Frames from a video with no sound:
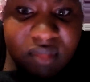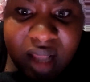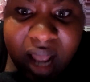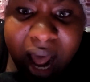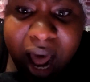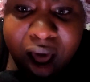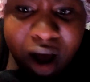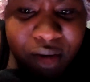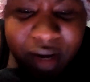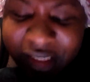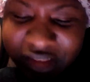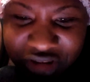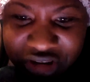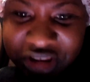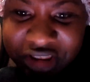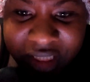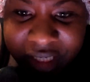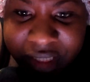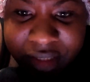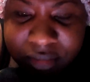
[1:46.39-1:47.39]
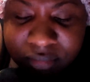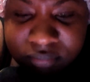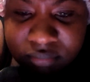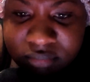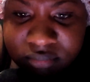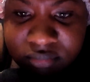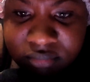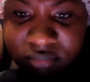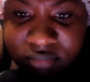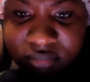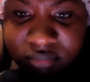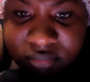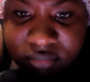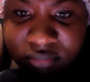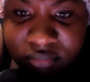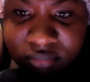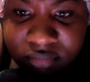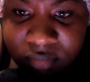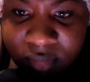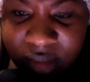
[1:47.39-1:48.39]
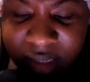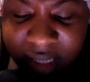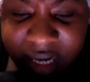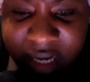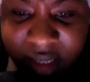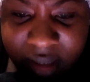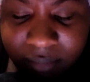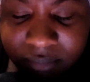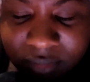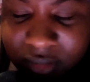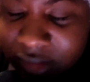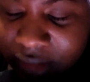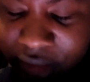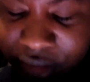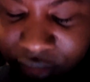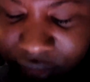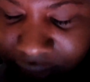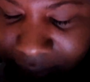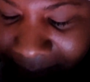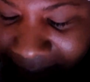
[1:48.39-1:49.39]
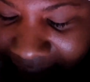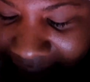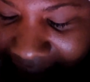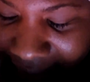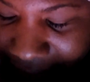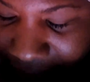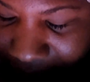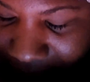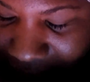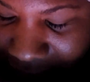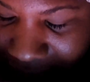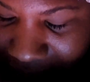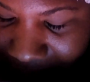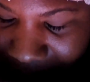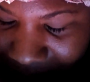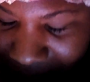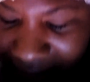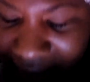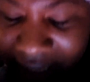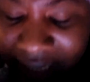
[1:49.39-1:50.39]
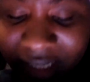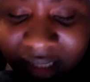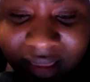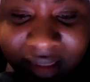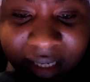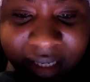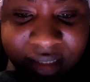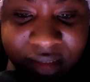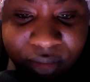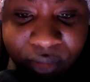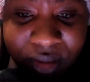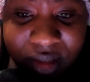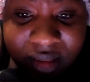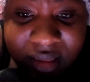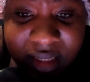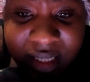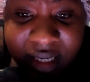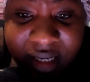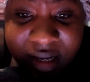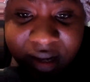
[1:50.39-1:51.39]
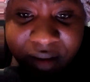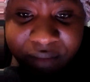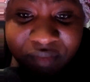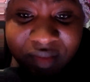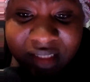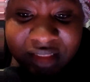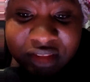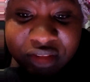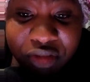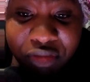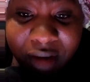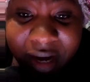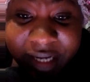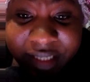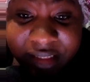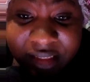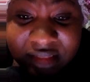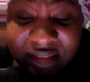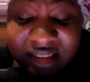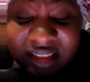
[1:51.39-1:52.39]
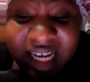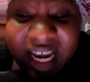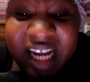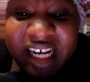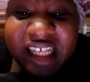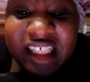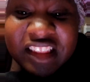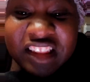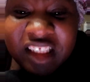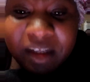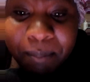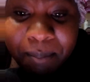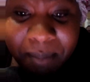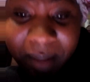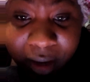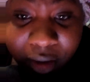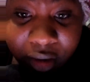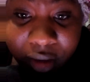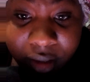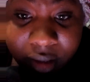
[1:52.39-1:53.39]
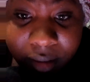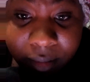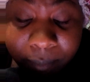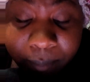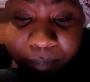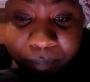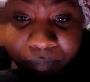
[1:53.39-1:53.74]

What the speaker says: all that shit. And excuse my language. Anything you can think of that's greatness, that is America.